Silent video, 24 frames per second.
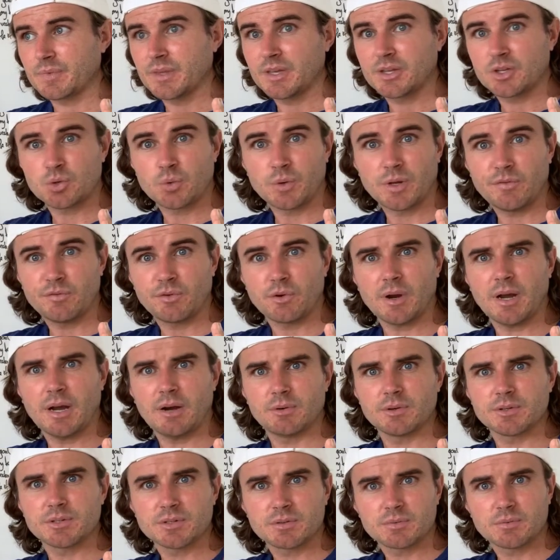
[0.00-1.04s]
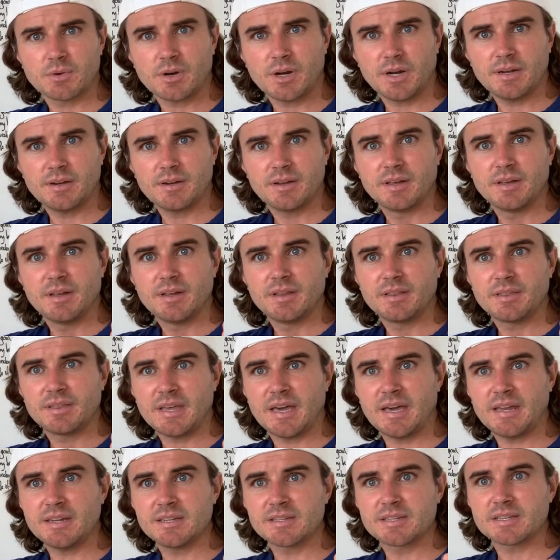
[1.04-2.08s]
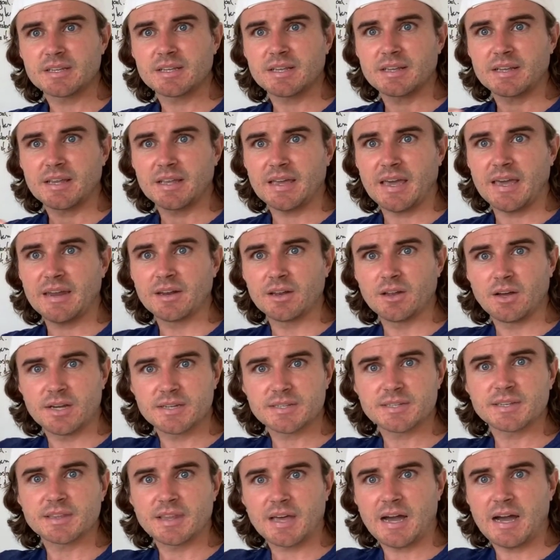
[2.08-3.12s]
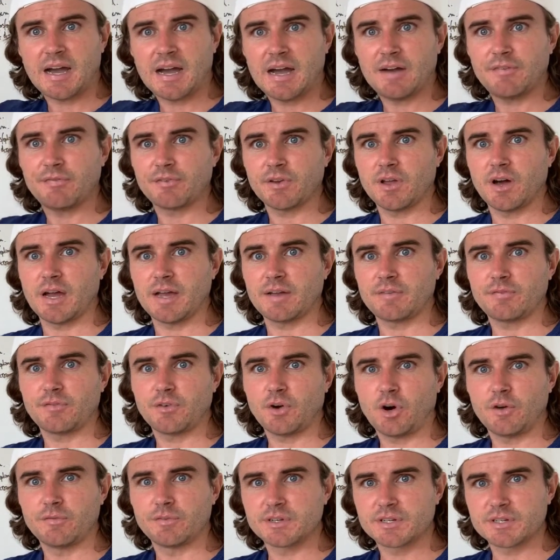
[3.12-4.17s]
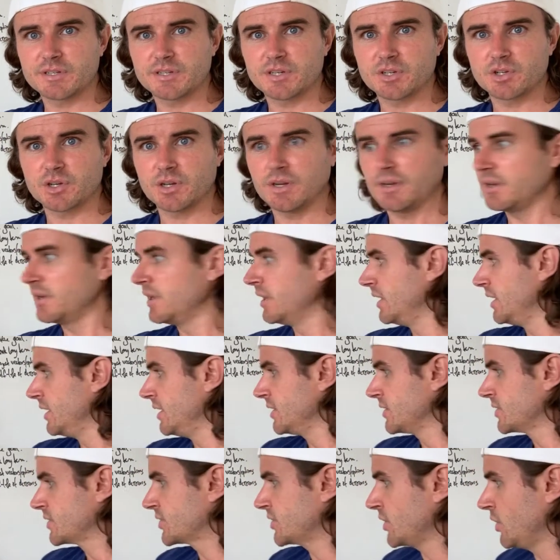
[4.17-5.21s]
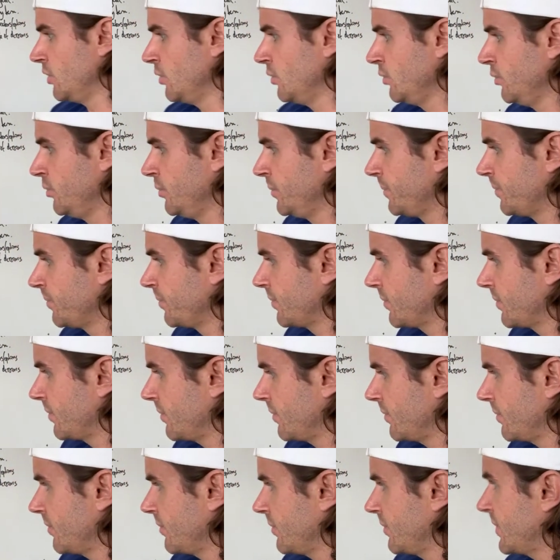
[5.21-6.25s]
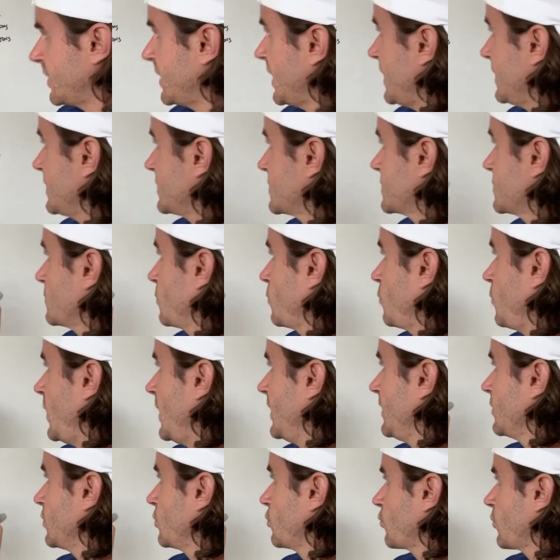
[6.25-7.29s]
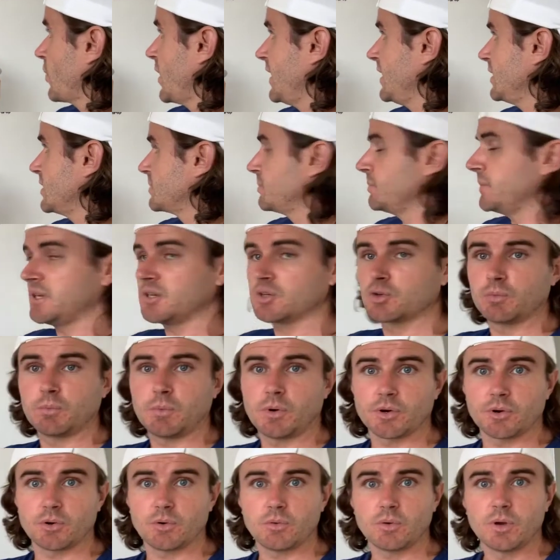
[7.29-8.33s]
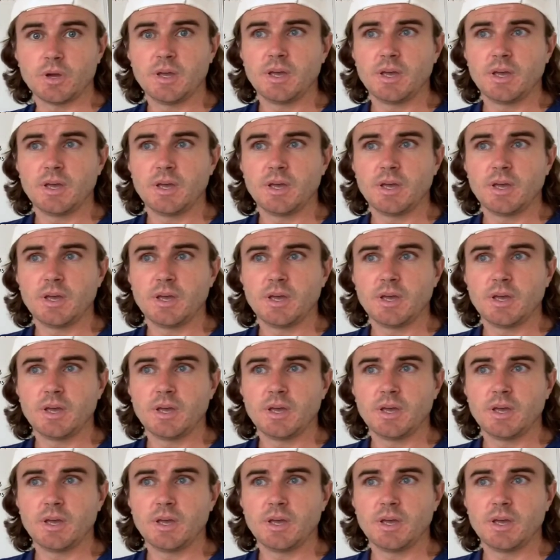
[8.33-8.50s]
24 hours, right? That is analyzing the half-life of a decision. So that's one great mental model.